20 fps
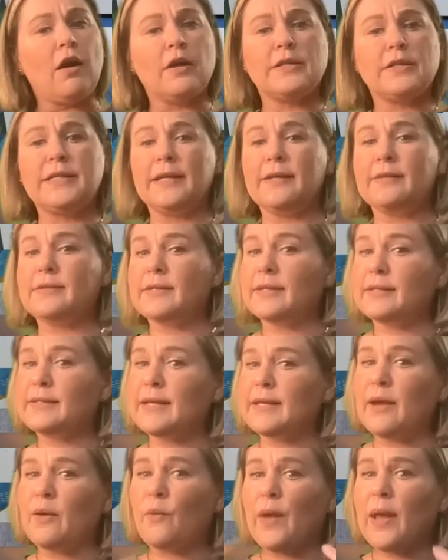artistic
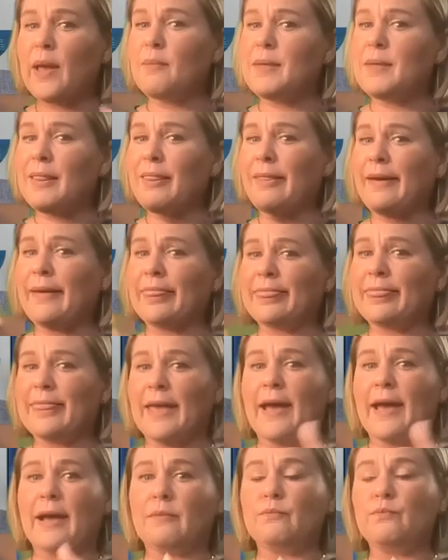diorama like
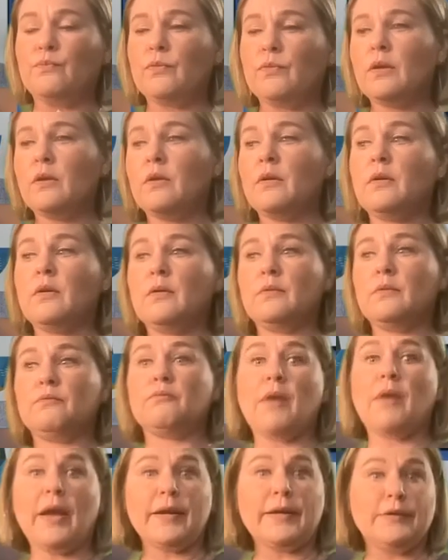that.
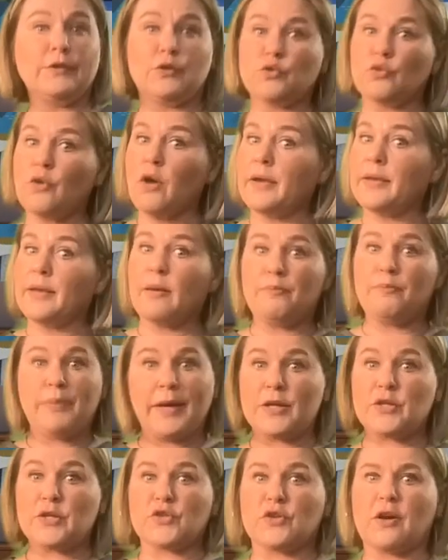I can draw you a
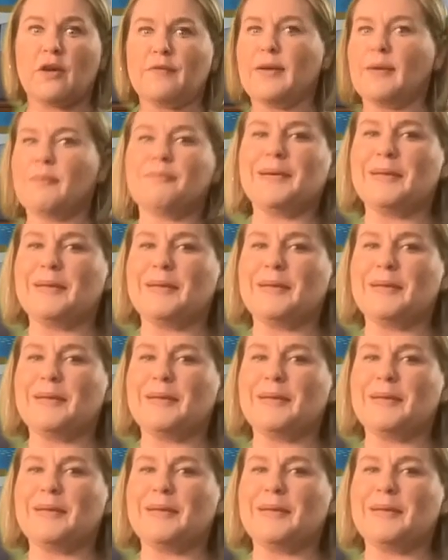picture of it,